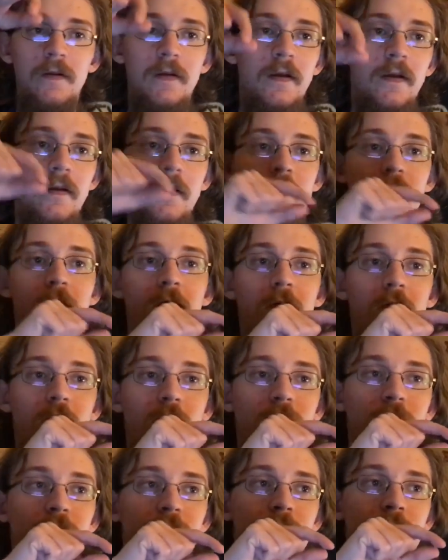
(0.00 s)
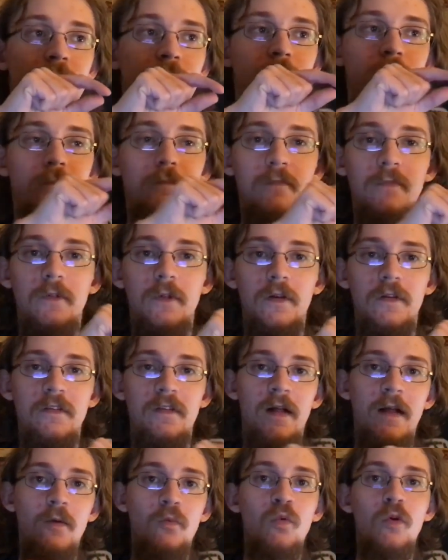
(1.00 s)
you know, it's
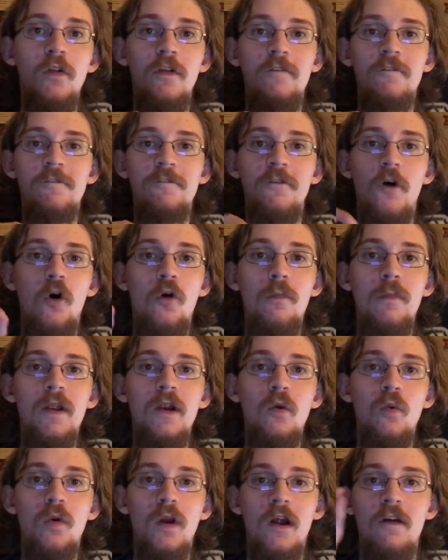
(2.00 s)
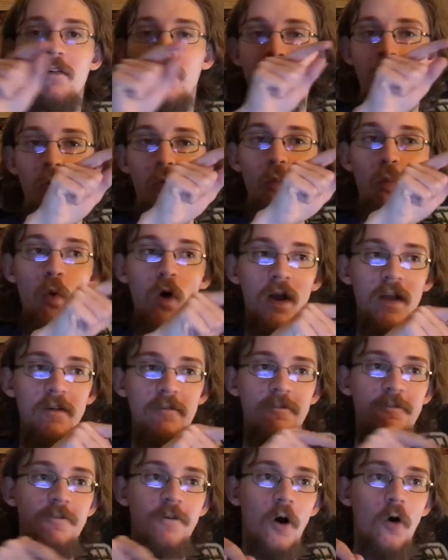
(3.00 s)
like really foamy or whatever, like white
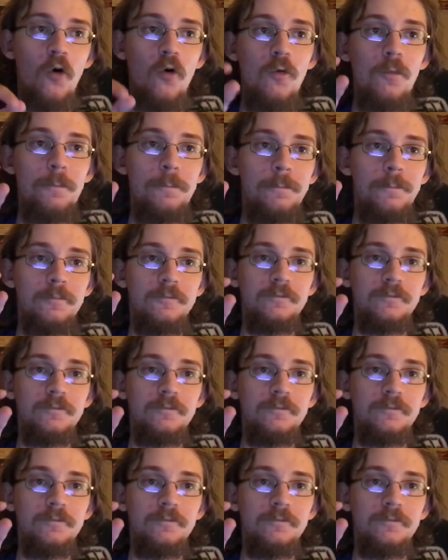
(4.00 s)
foam.